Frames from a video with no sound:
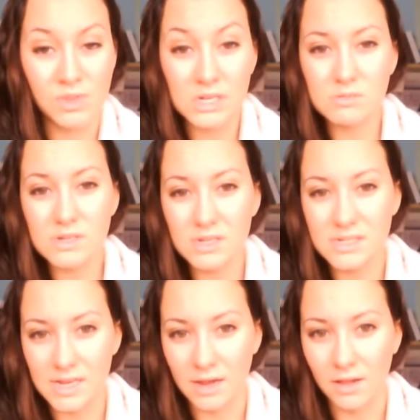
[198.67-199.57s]
This was on
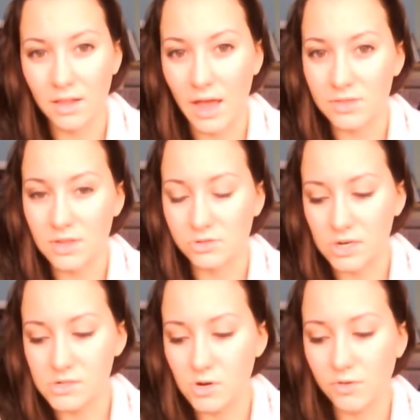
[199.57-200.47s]
sale at the
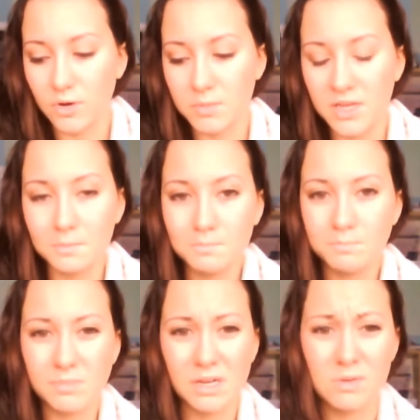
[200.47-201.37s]
drugstore for me.
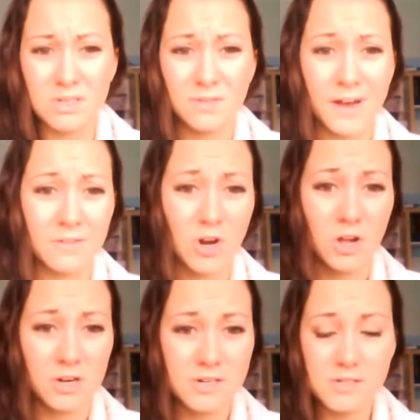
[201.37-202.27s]
It was $5.
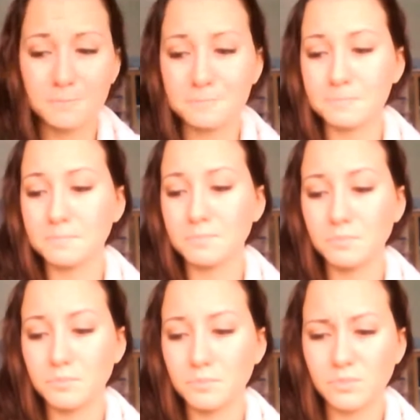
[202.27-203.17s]

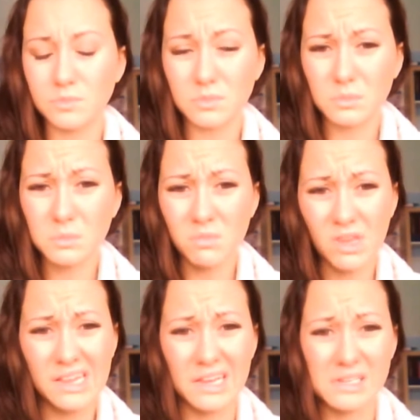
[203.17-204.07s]

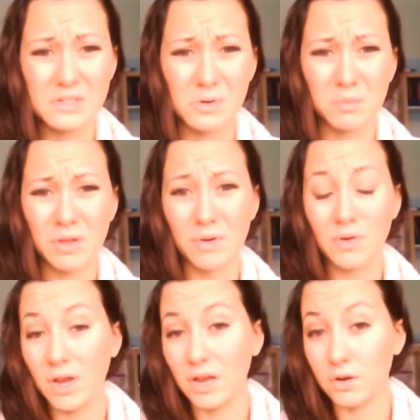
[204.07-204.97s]
I think it's normally
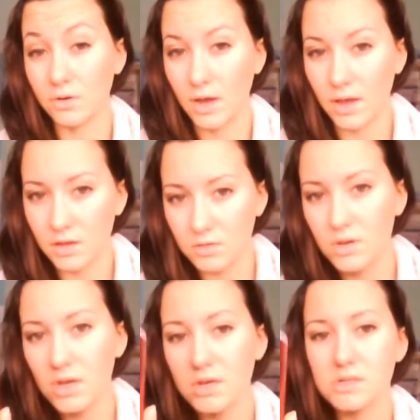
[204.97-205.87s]
around 8 or 9.
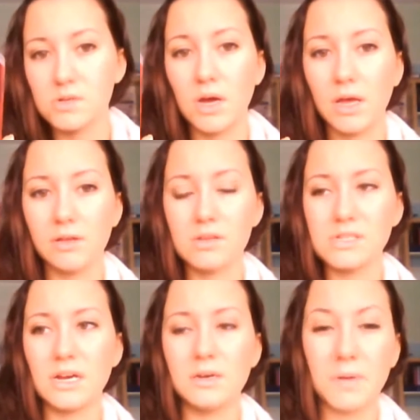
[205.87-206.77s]
So I
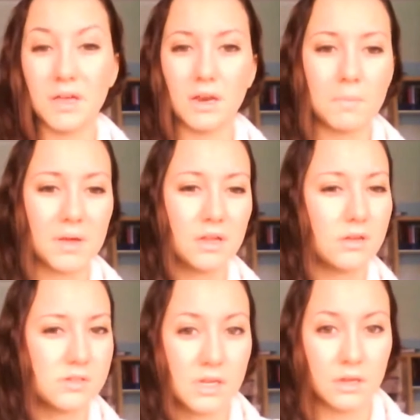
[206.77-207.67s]
decided to pick it up. I had
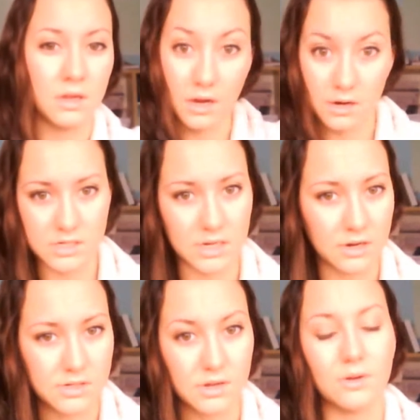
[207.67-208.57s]
used it years and
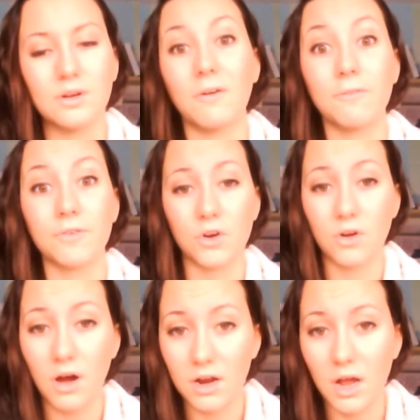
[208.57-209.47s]
years ago, and I
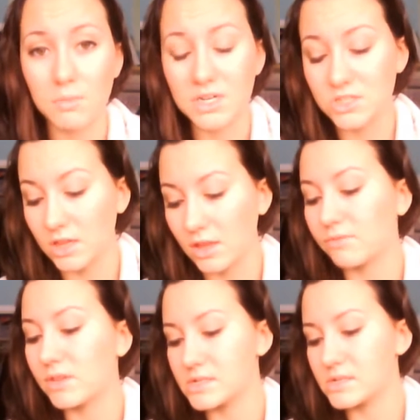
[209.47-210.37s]
forgot how much I
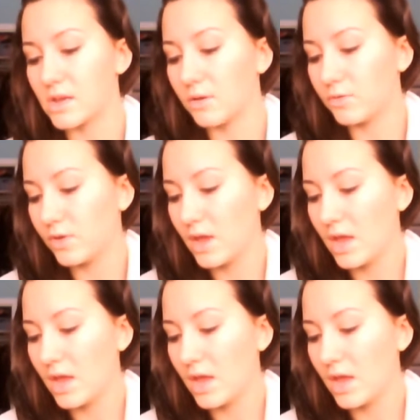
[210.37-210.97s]
love this stuff.